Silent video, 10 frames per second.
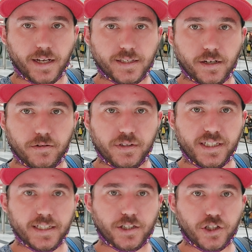So
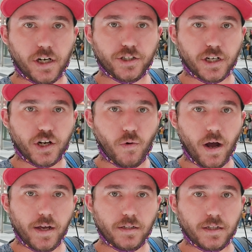D S charger
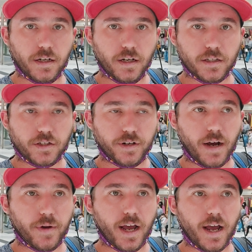acquired, so
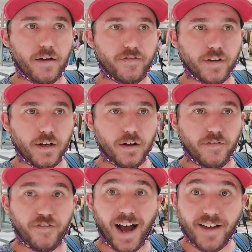now we have
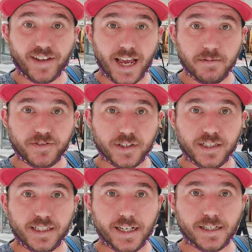five games for the
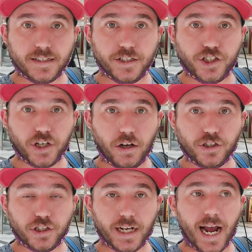D S, the
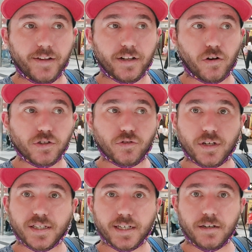charger and the console
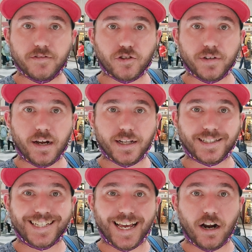itself. So now let's
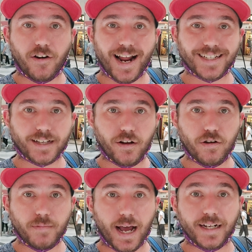get our ass
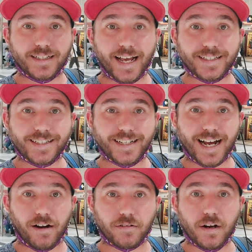home and test it
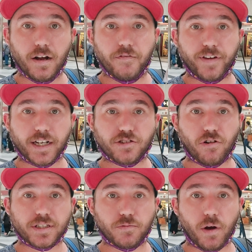out. Fingers
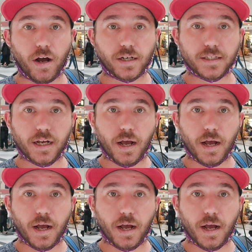crossed it works.